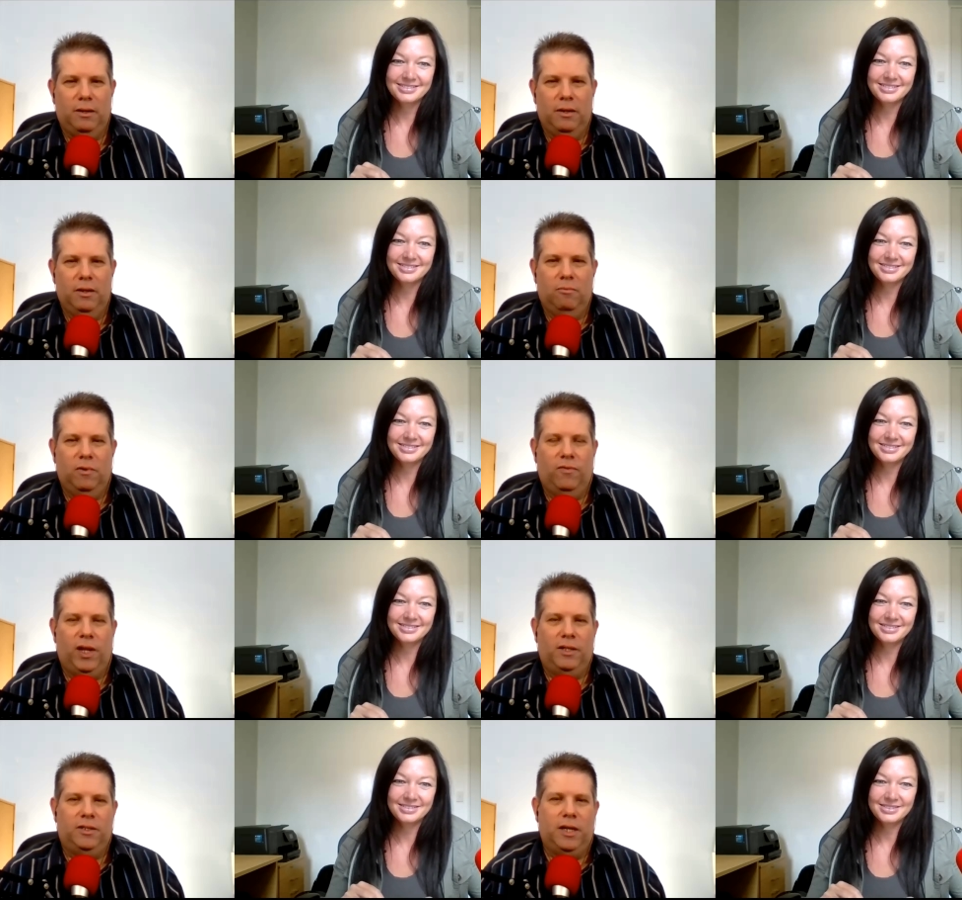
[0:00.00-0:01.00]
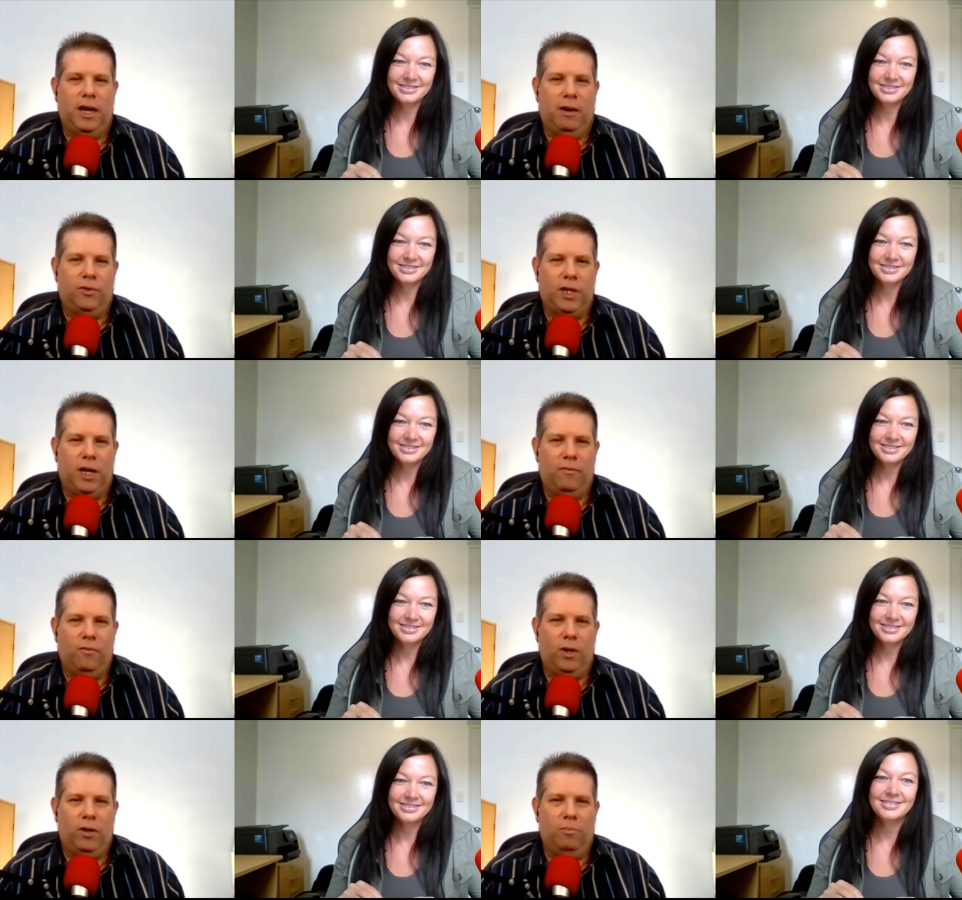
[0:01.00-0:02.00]
Speaker 1: mm-hmm. reflects the outside of
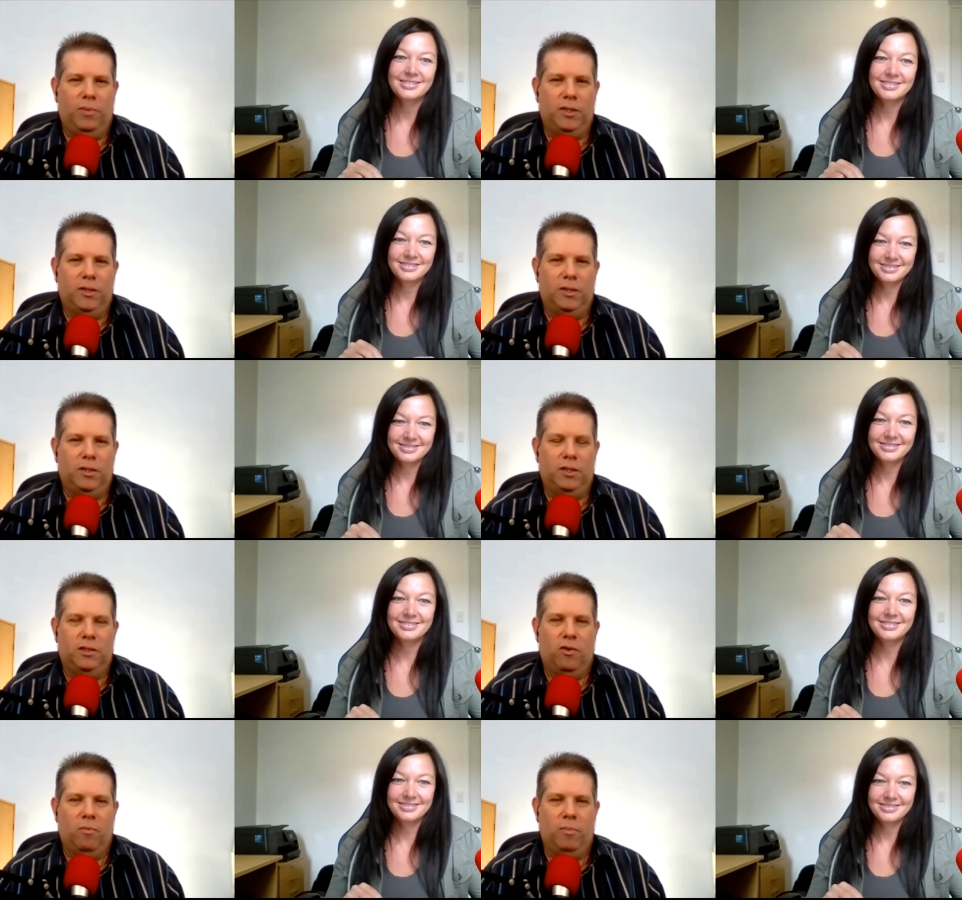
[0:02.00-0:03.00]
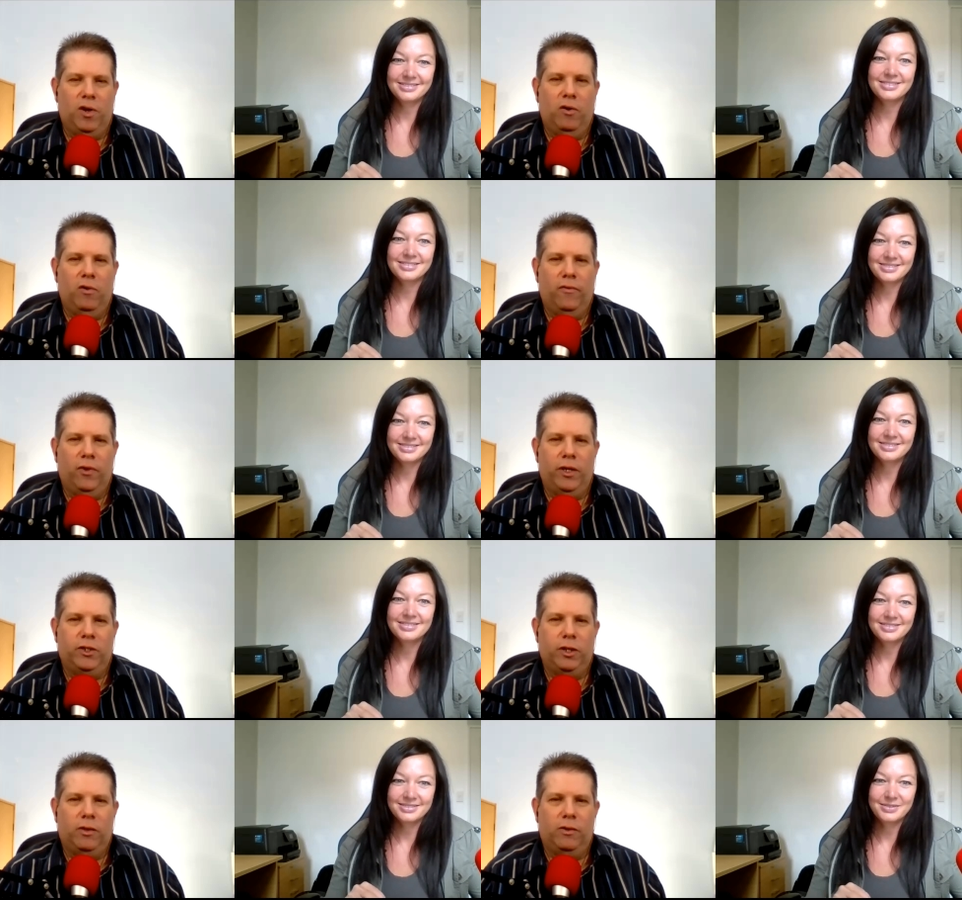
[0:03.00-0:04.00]
what your business is. They're a mirror for
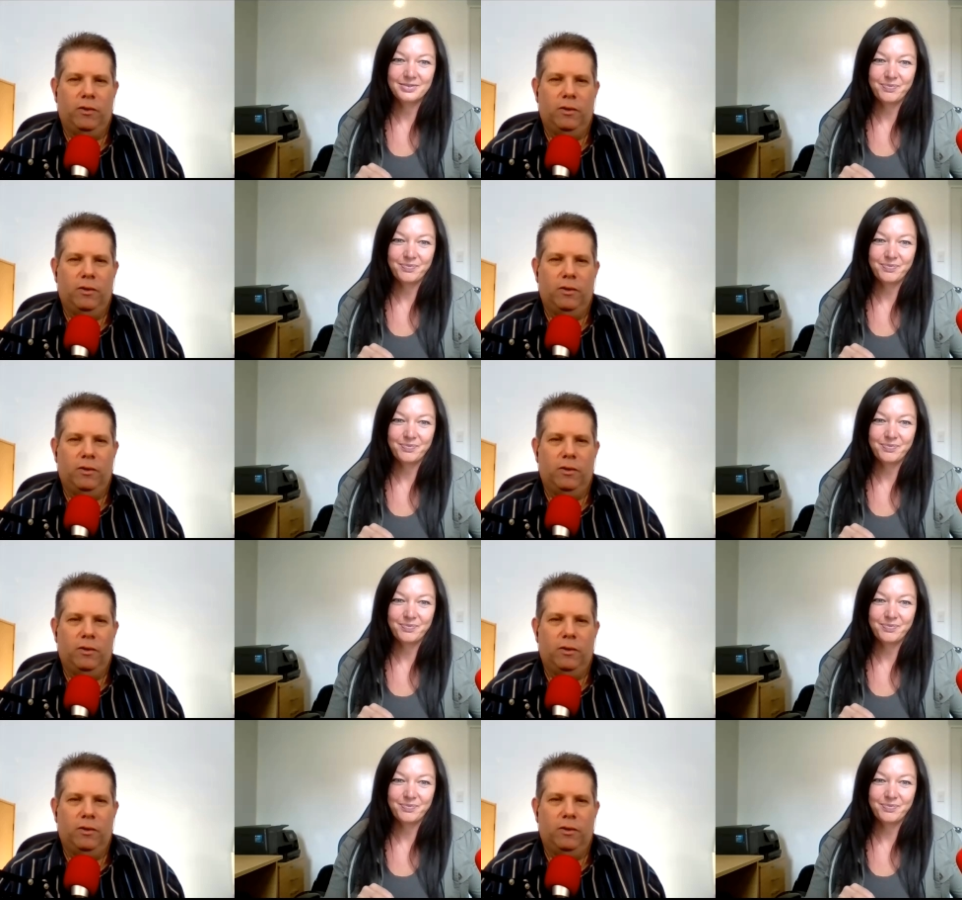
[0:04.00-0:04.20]
each other.